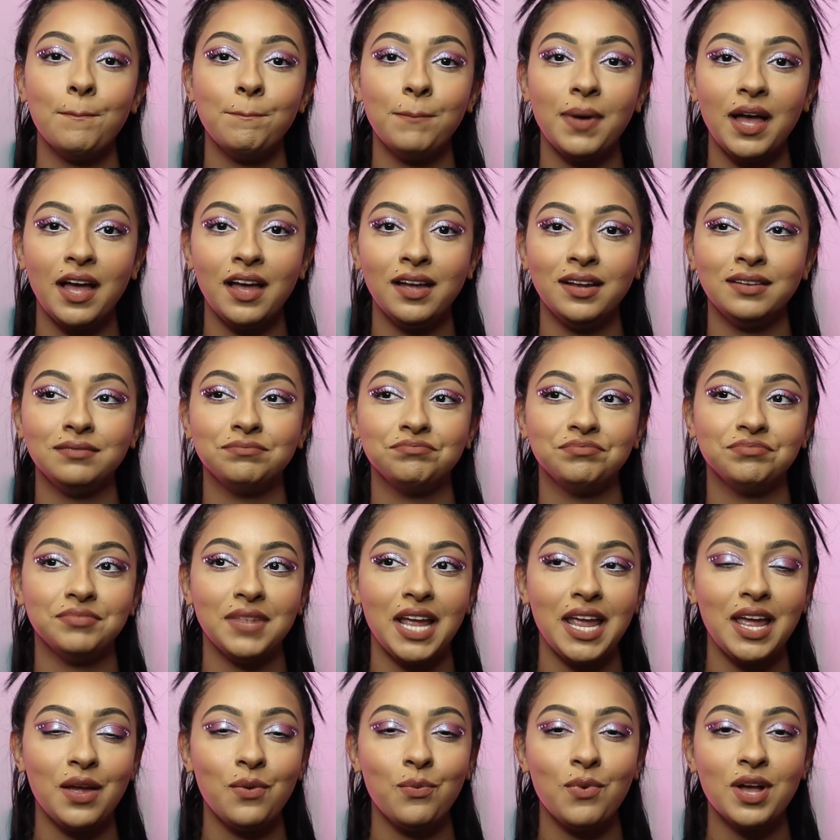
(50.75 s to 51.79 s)
but
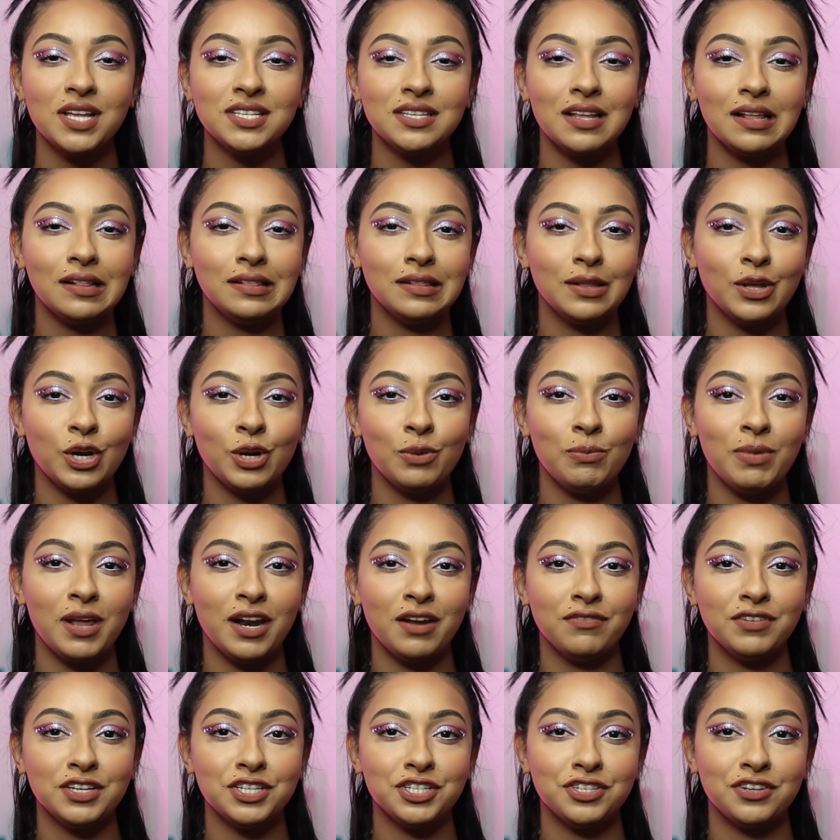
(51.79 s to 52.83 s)
it was a little bit
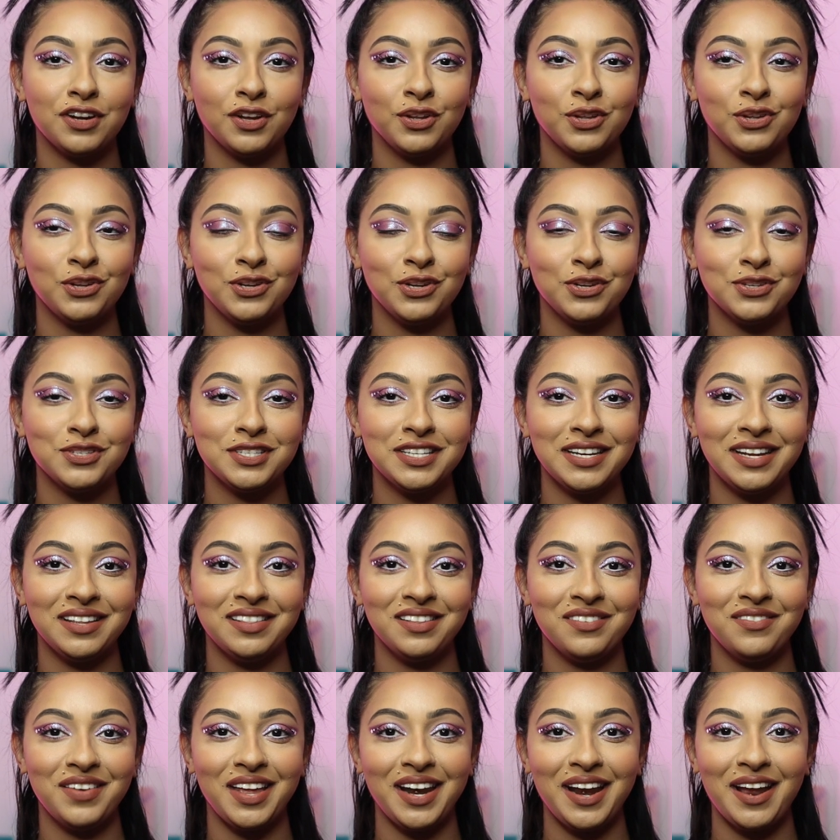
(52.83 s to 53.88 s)
of a struggle, you'll see in
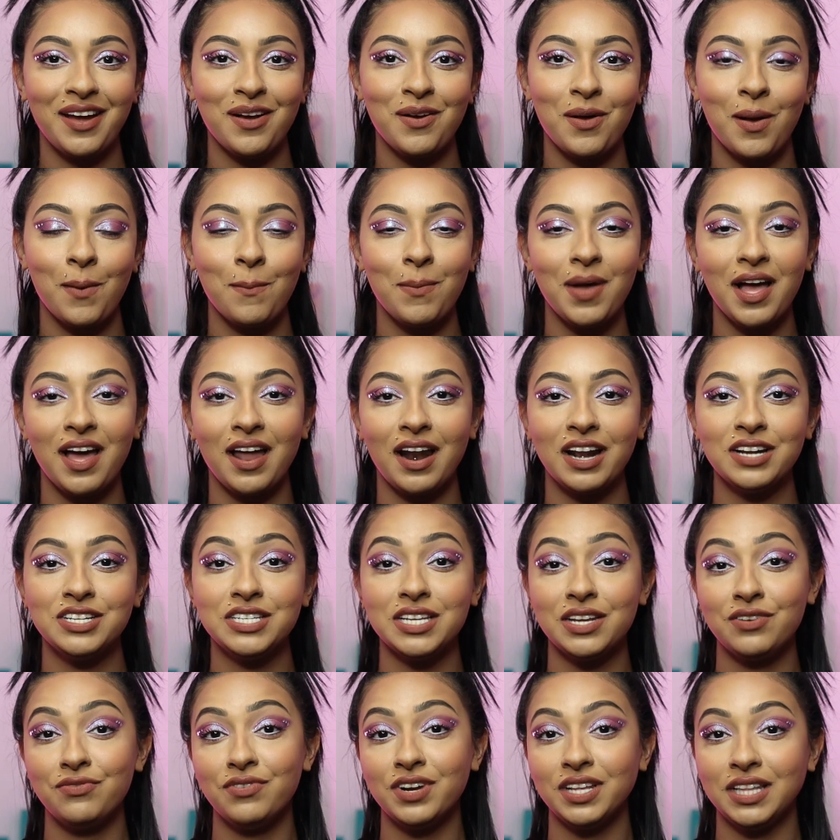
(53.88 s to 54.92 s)
the video, but I
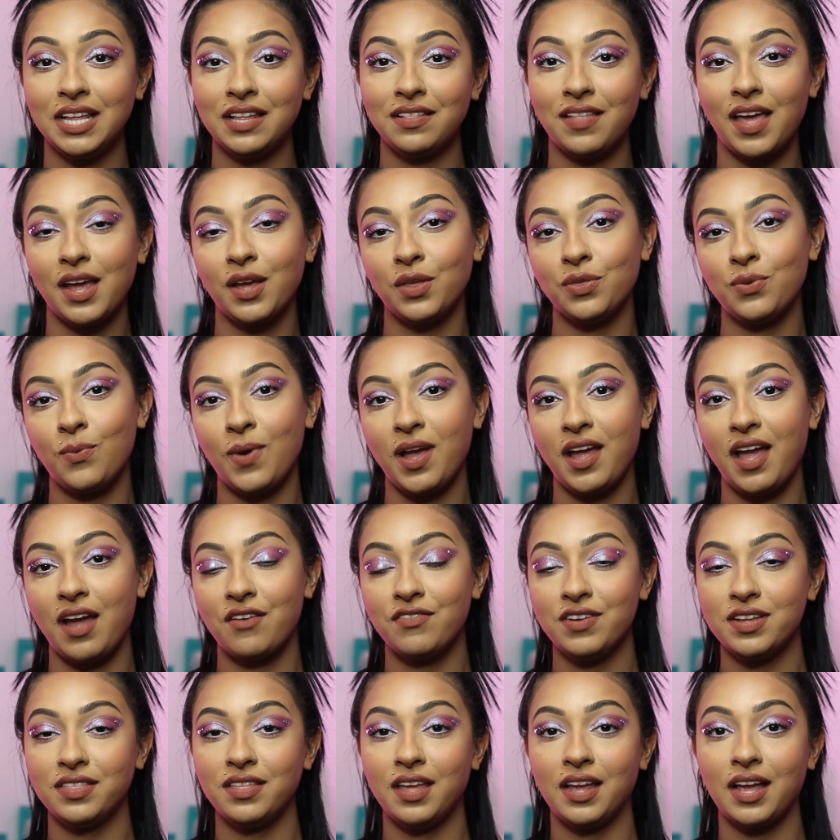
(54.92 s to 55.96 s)
did really like the way
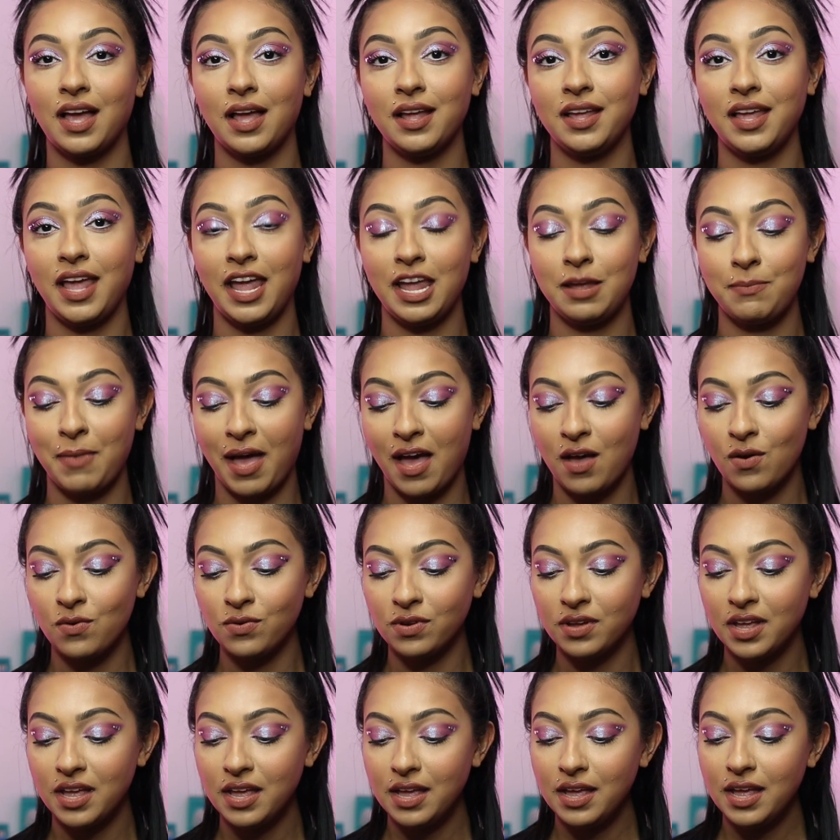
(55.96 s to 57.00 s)
everything came
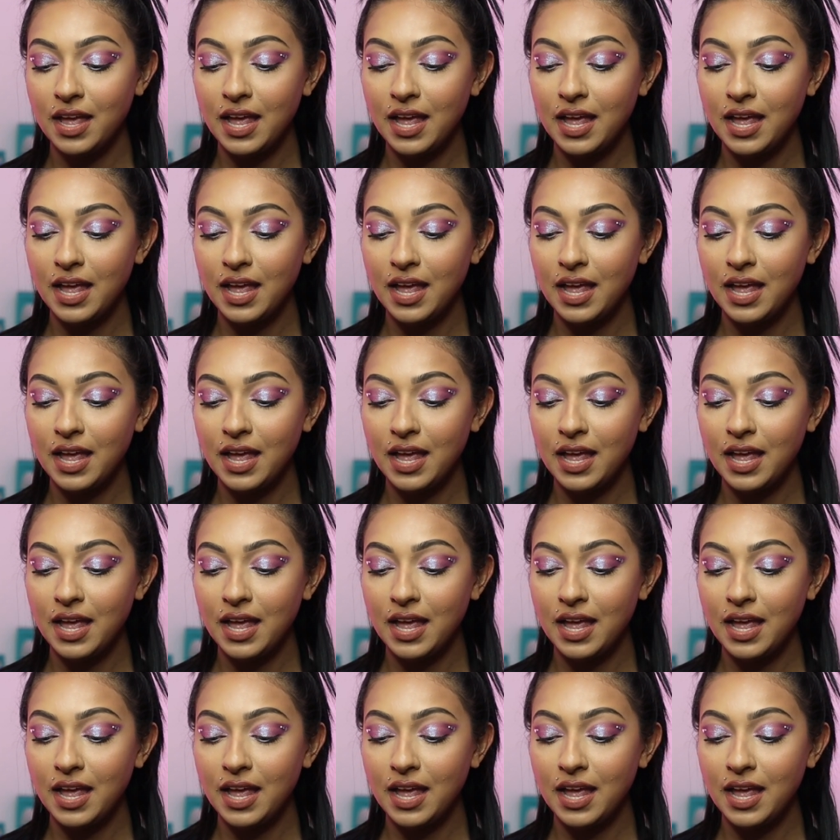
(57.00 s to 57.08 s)
out.